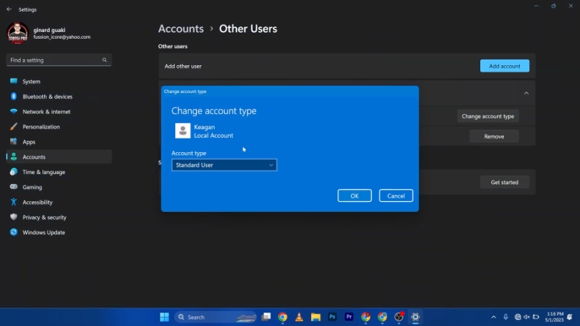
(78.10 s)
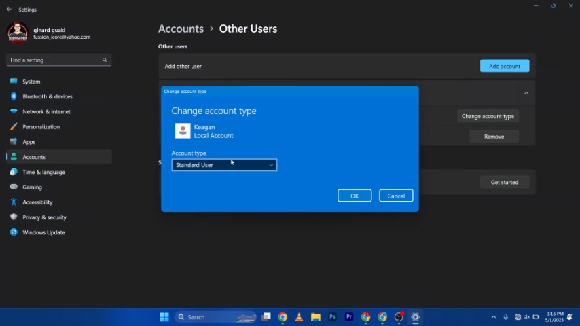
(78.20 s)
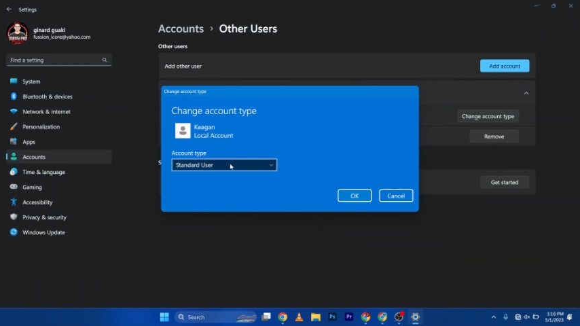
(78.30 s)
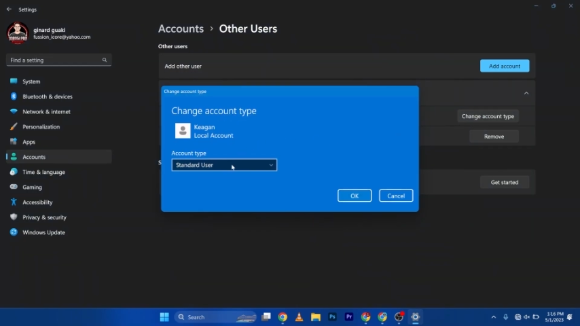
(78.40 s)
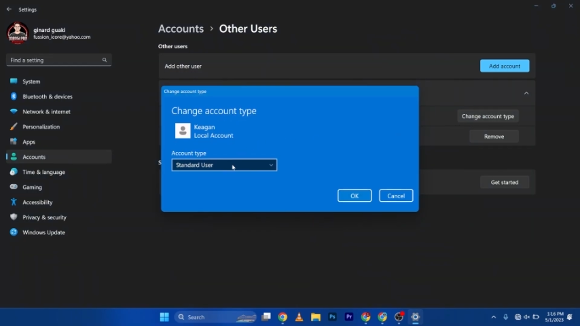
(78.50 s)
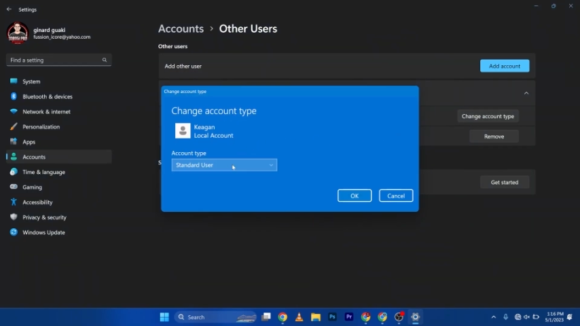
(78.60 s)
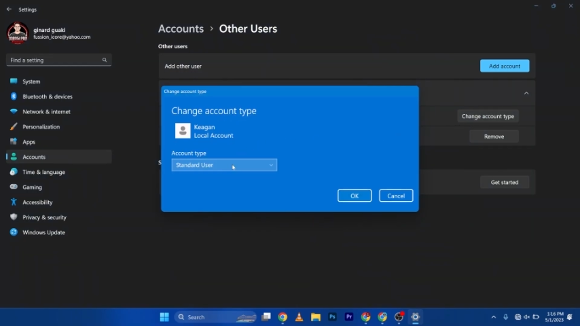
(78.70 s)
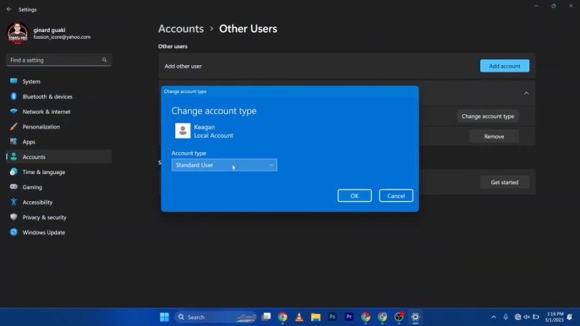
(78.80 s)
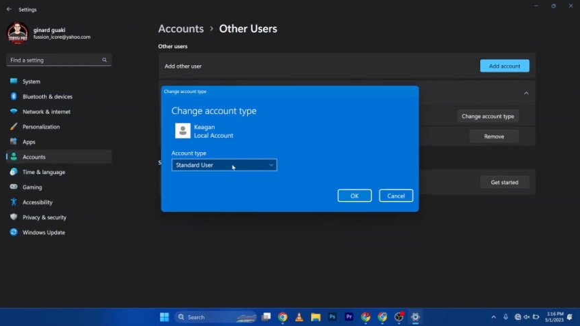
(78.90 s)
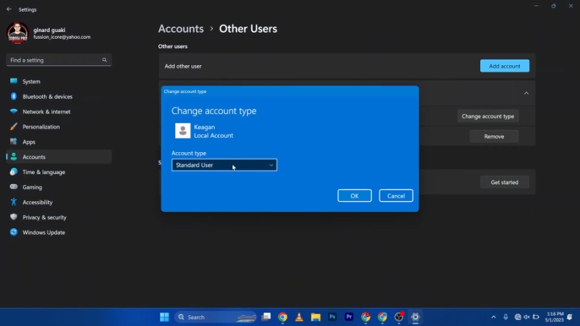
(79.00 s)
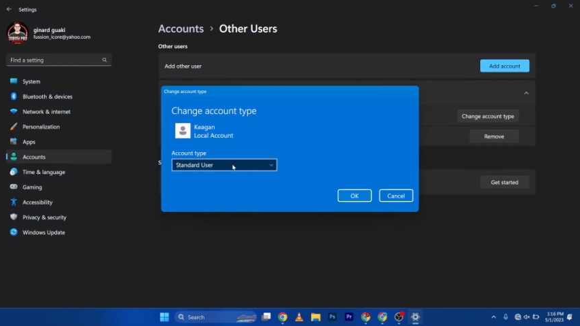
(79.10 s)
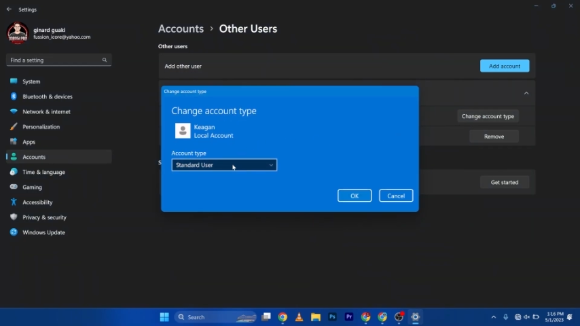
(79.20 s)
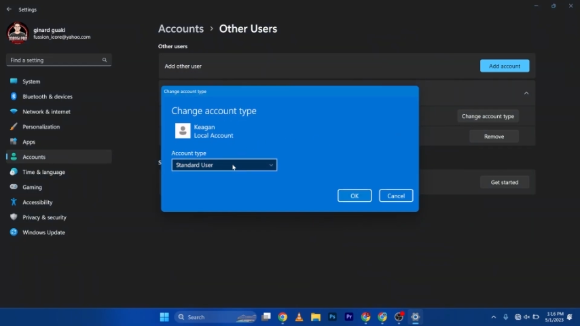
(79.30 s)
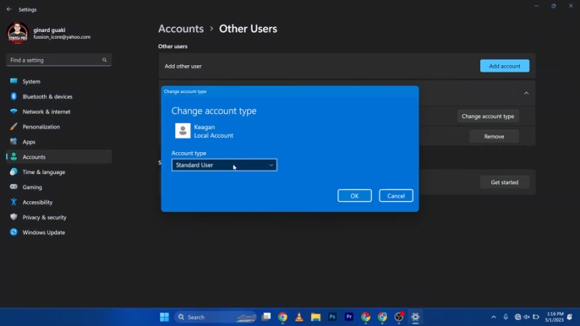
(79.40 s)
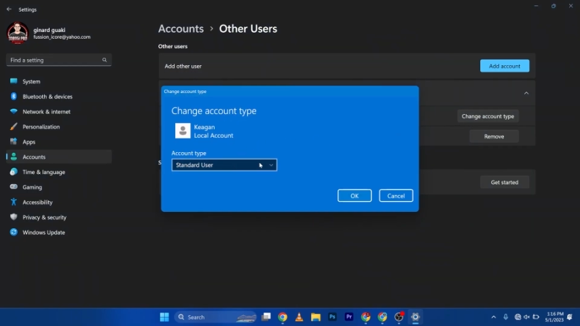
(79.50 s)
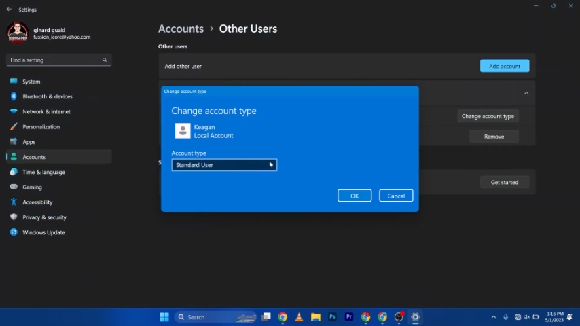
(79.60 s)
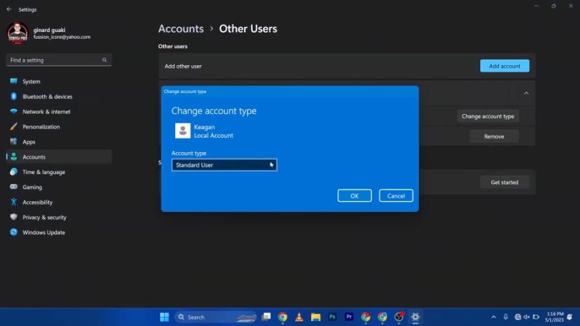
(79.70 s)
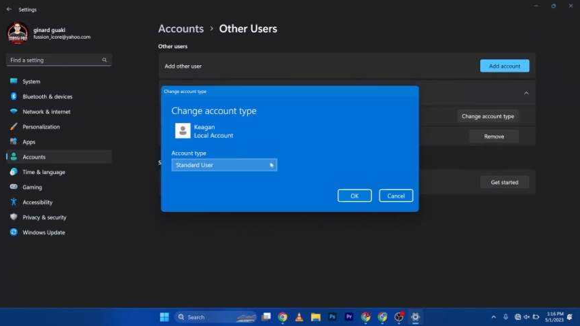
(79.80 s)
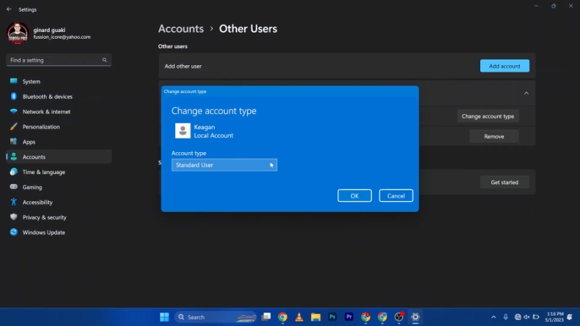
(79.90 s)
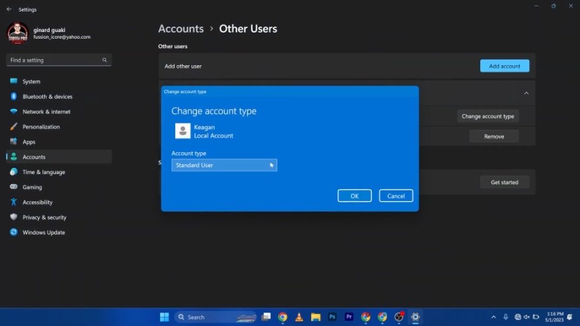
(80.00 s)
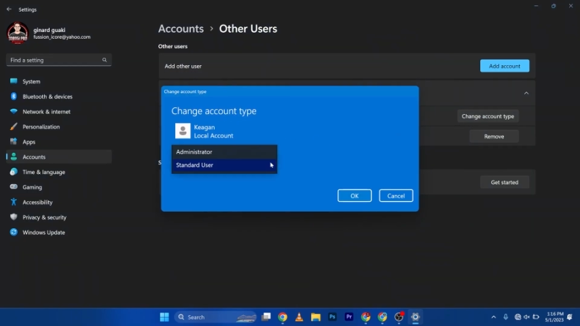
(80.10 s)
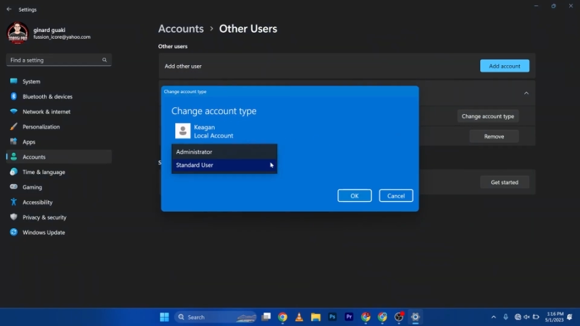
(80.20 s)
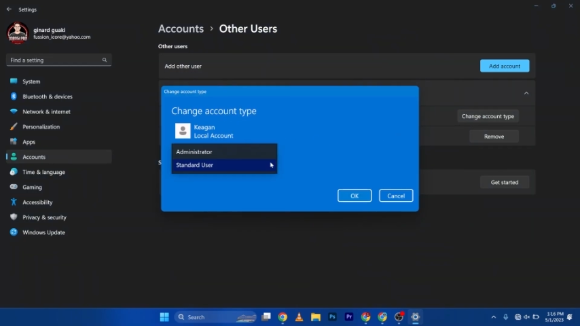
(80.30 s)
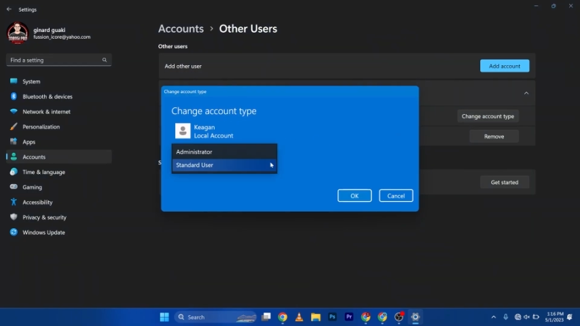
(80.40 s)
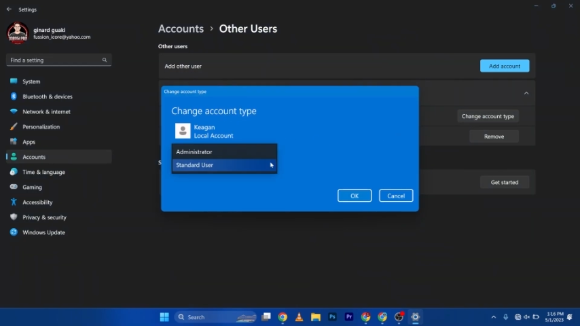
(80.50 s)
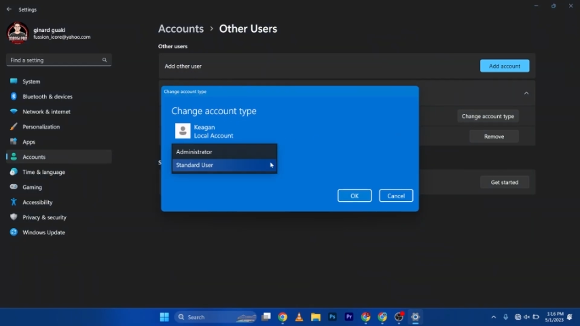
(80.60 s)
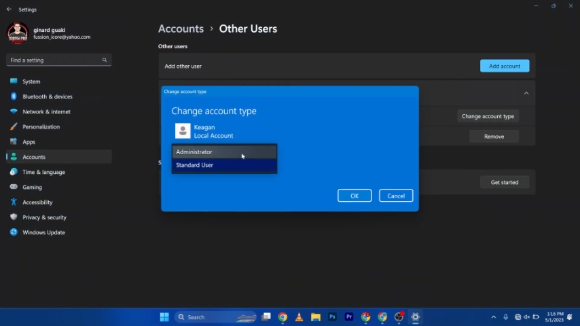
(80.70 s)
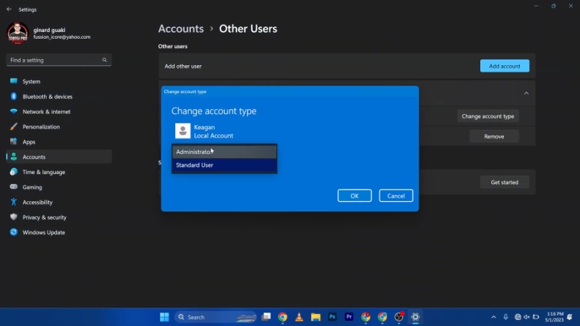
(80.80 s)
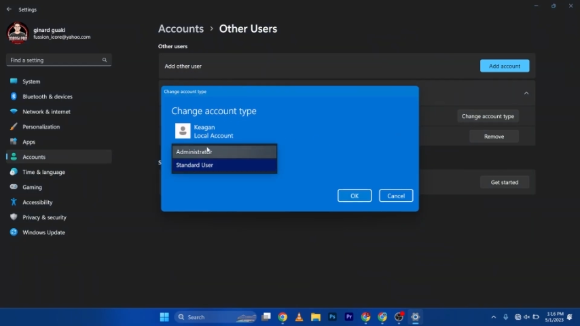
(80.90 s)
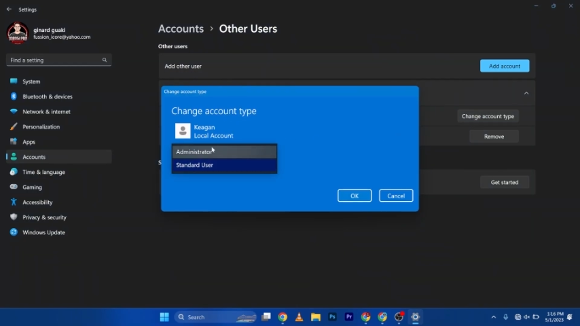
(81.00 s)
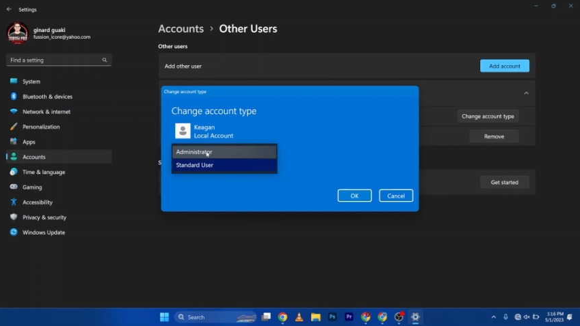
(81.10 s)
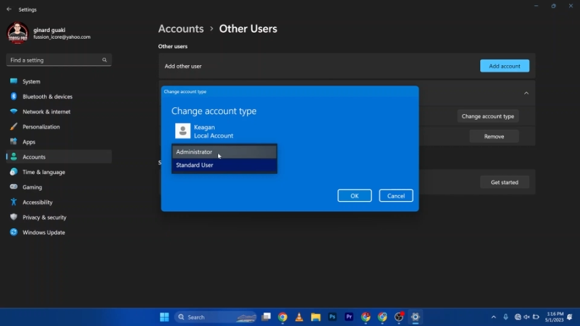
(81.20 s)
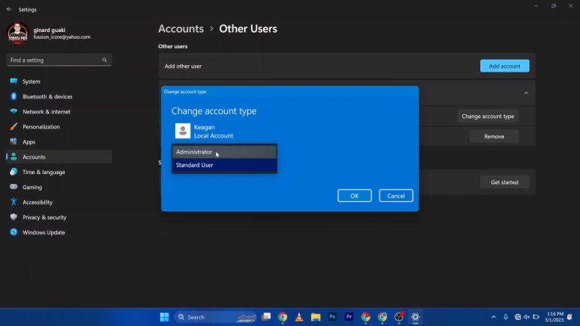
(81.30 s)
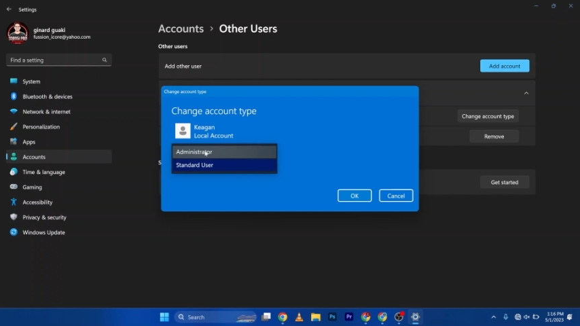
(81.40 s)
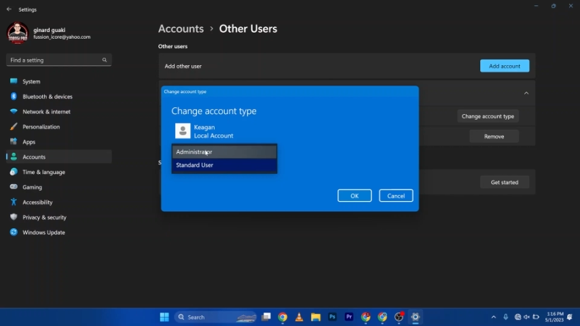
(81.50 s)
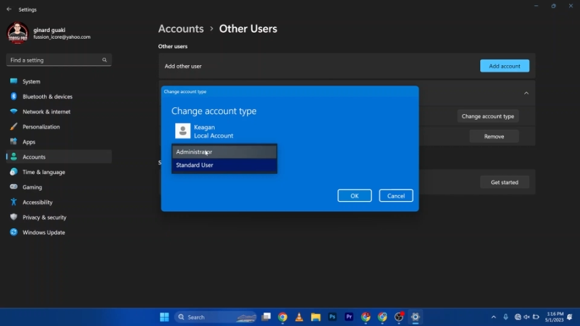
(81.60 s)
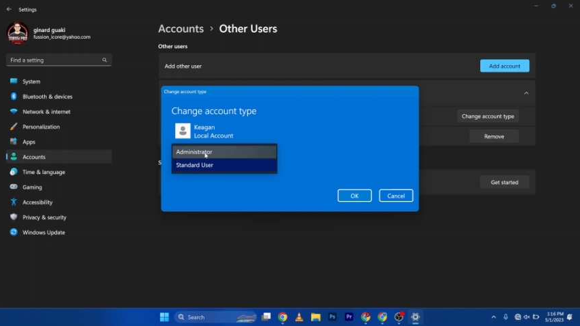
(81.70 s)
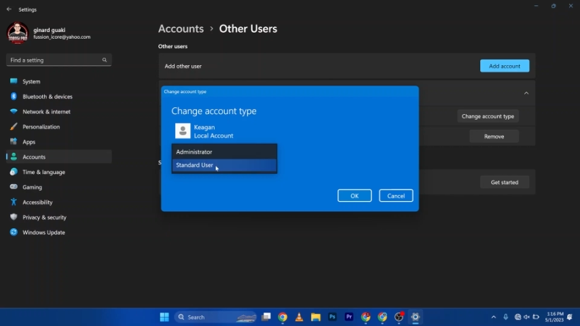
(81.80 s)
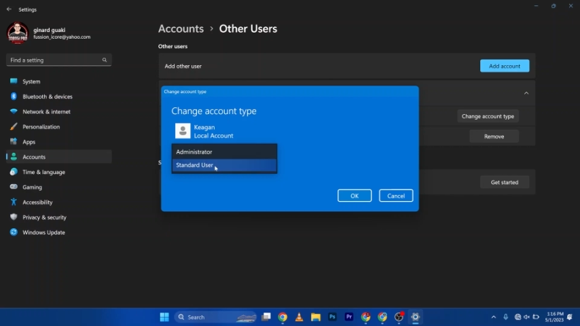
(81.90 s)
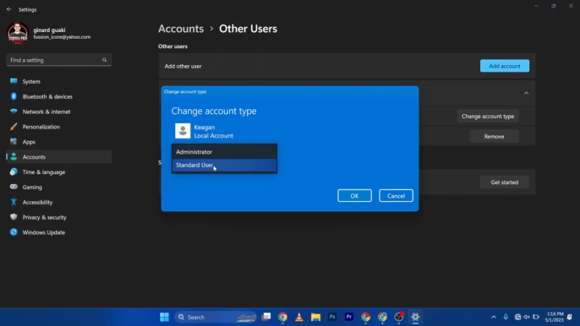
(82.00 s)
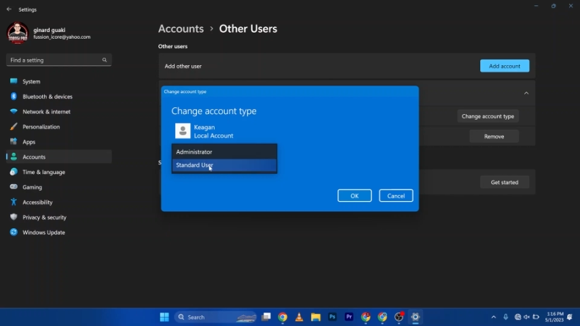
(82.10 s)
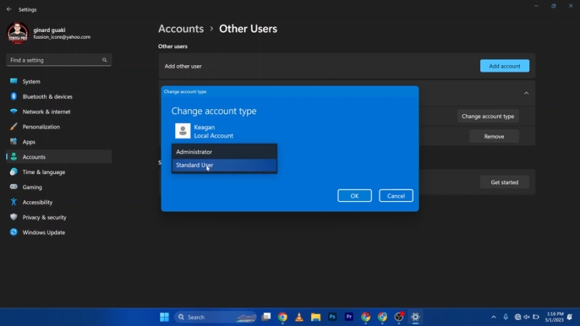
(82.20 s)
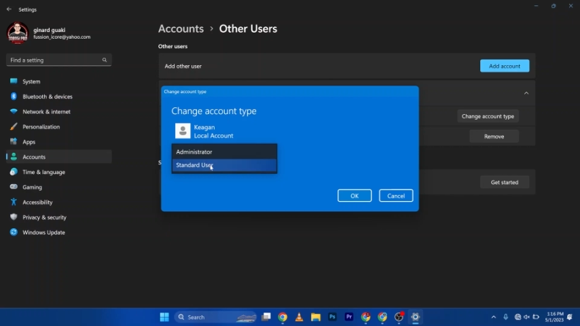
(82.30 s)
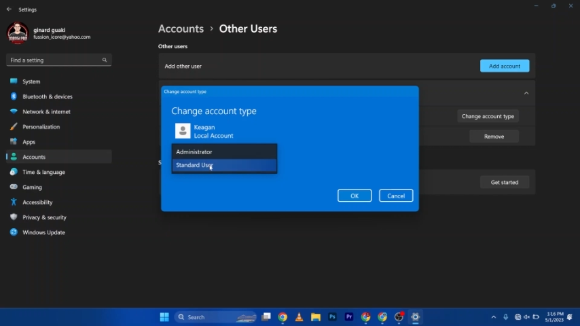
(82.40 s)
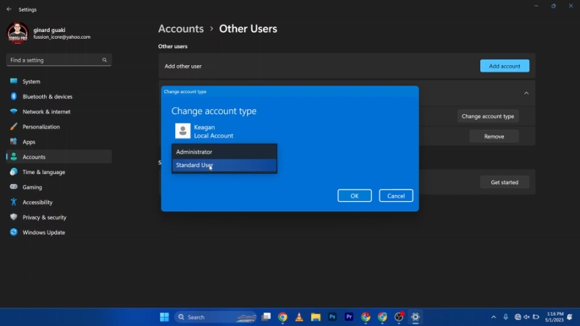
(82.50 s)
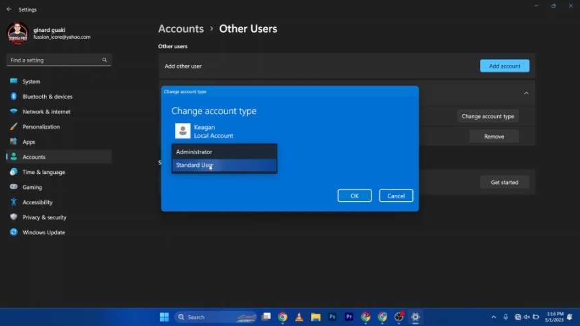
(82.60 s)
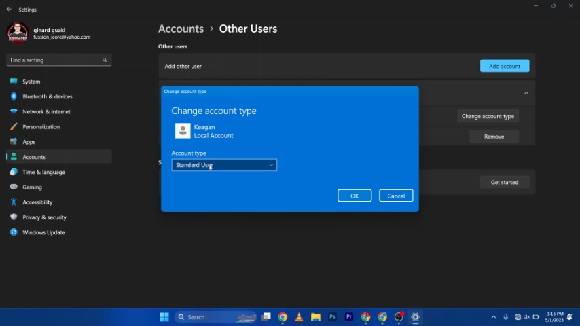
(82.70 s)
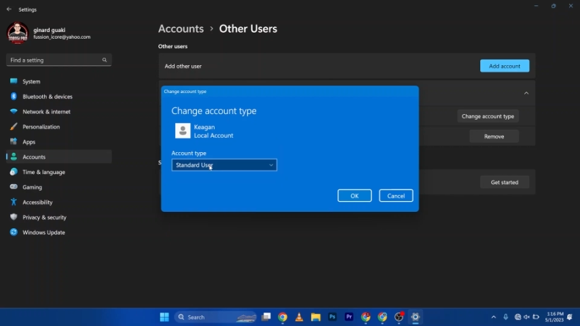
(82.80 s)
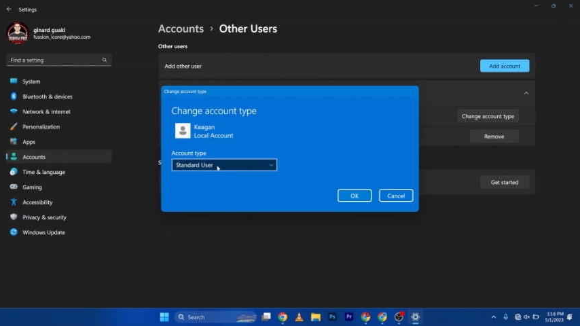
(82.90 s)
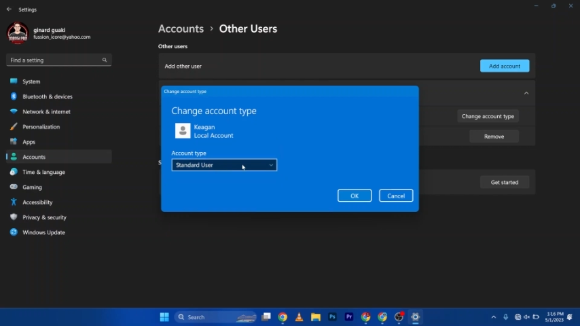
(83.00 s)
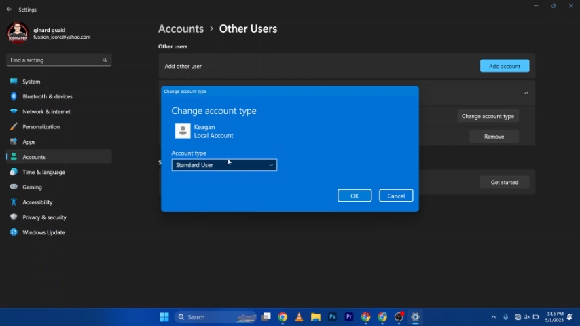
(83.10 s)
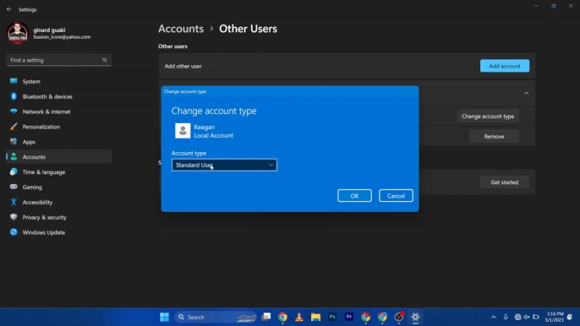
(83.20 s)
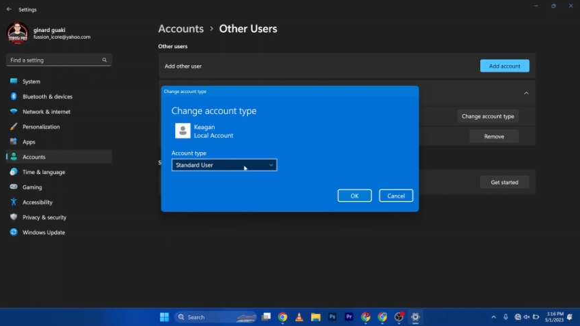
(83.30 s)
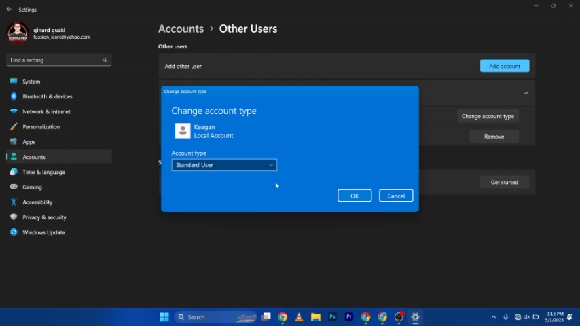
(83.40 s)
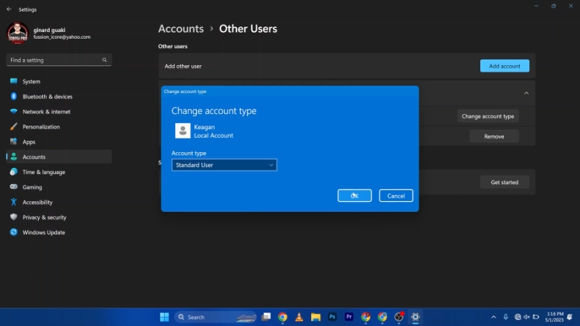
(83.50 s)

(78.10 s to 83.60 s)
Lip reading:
No face is visible, so there are no lips to read.